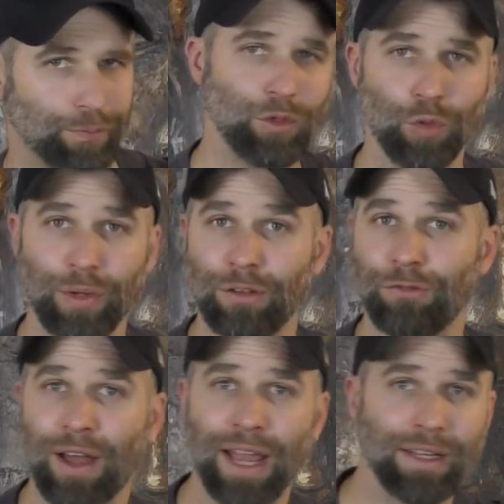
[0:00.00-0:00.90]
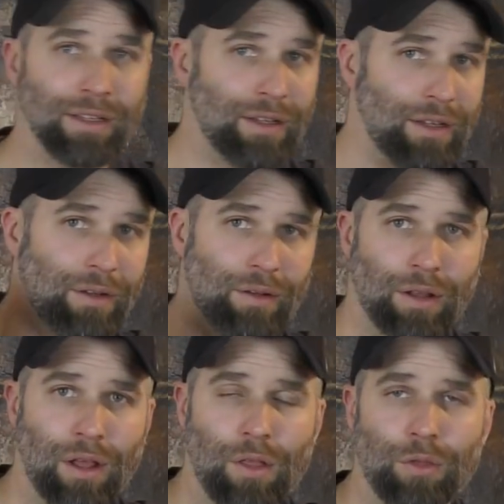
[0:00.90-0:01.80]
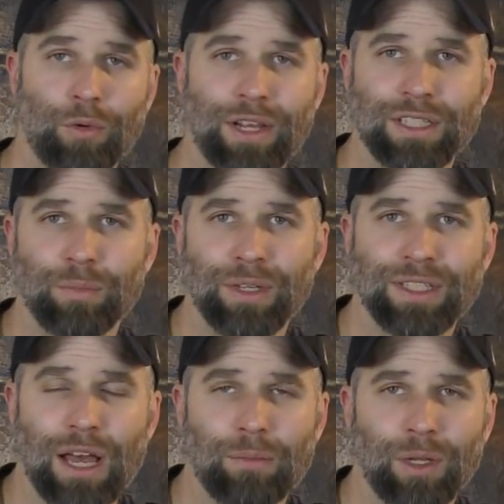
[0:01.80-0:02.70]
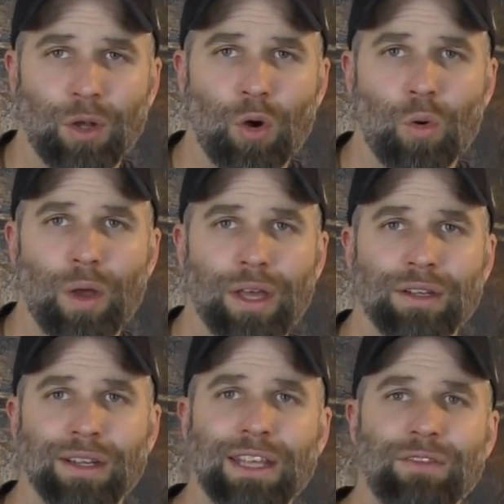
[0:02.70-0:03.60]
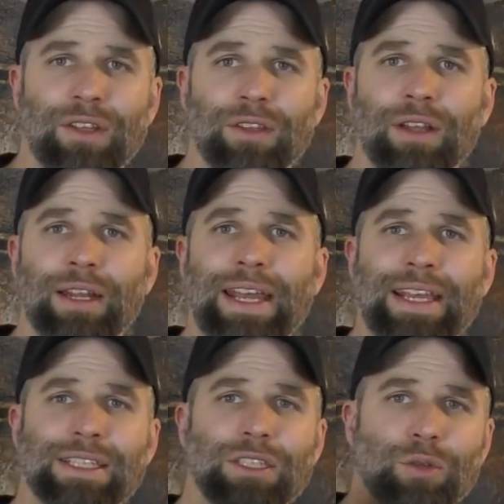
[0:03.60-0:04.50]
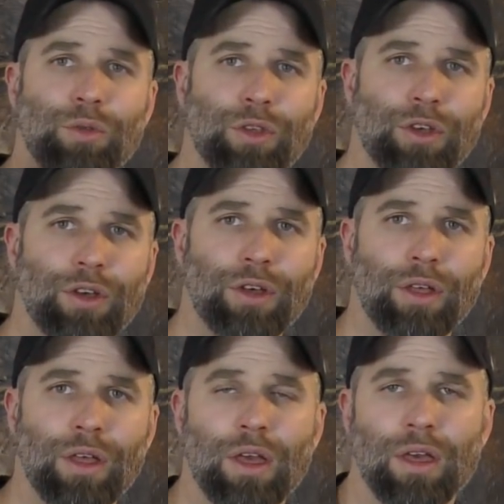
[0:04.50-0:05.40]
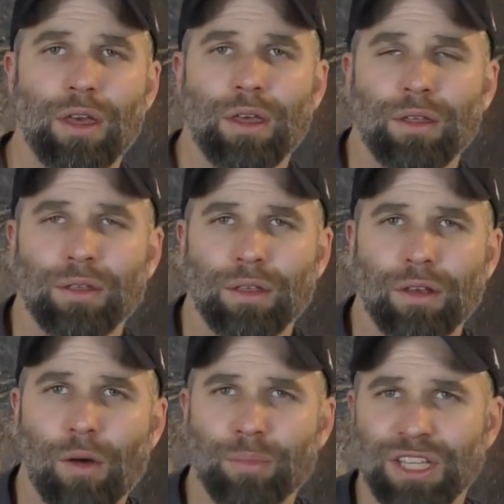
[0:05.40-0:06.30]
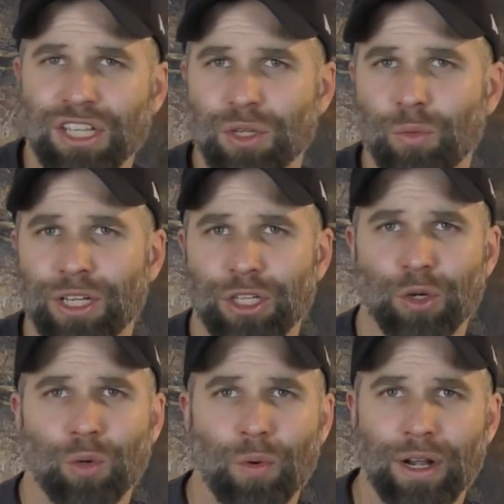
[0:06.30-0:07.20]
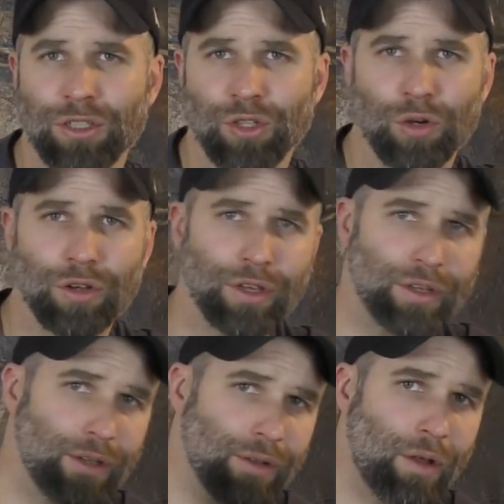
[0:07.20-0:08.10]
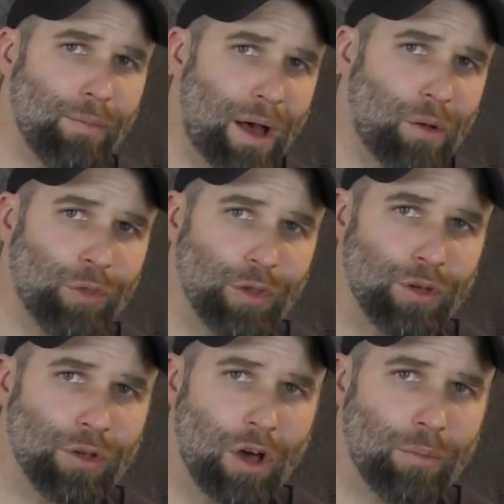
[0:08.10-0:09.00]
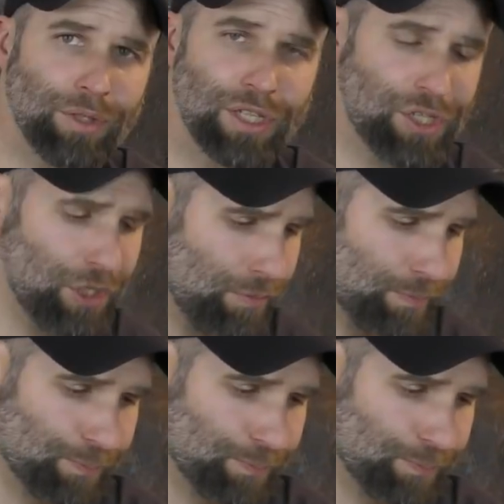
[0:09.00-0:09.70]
You will find the recipe down below and even links to the competition video where I talk about the competition.